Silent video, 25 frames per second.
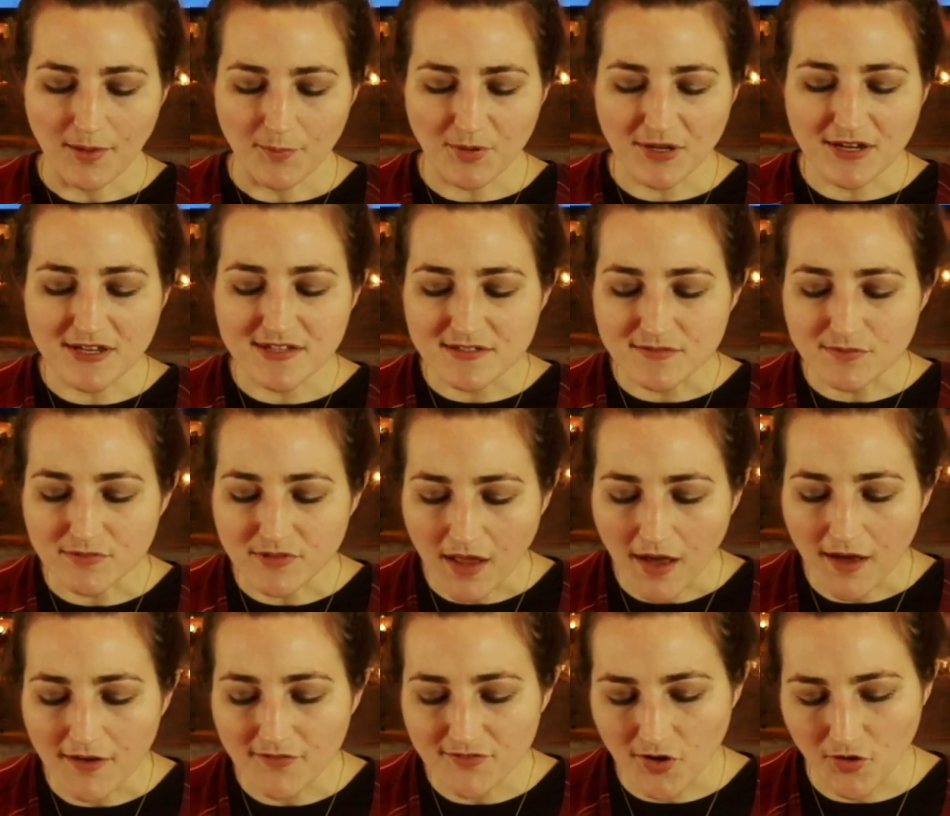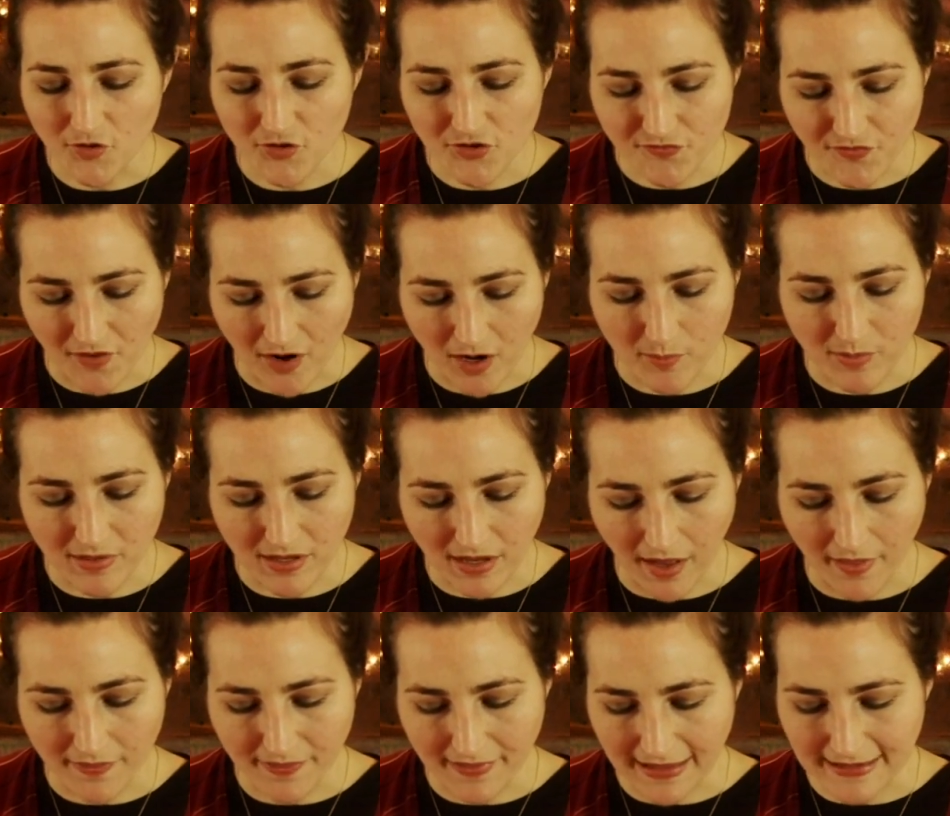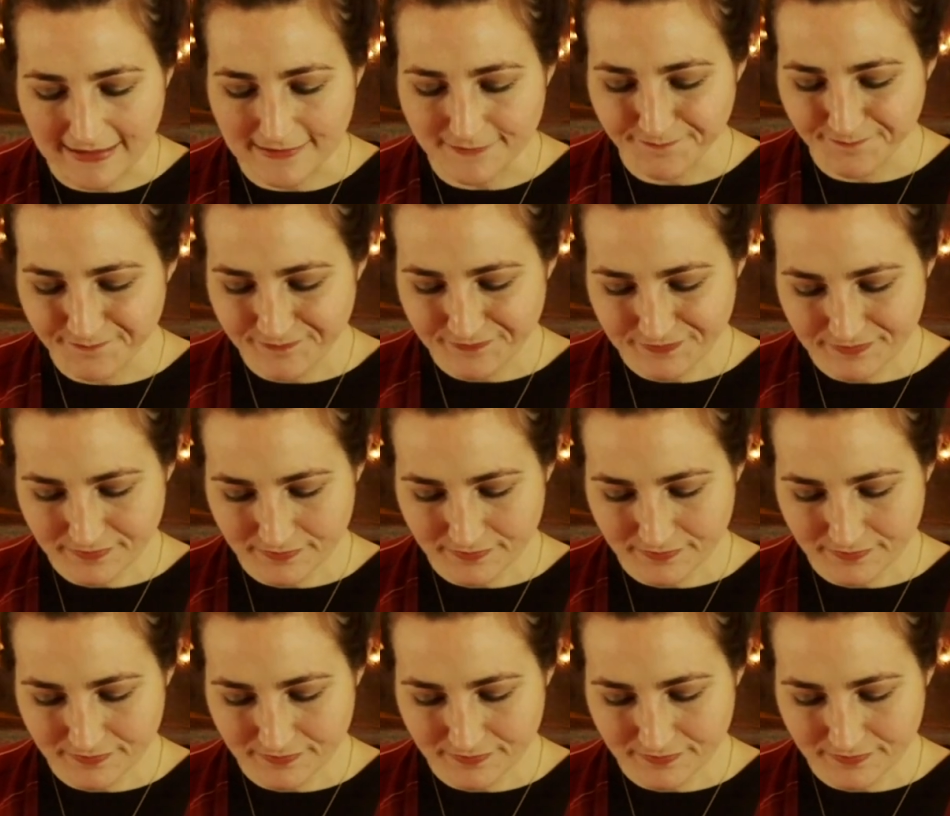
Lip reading: But his love goes far beyond that.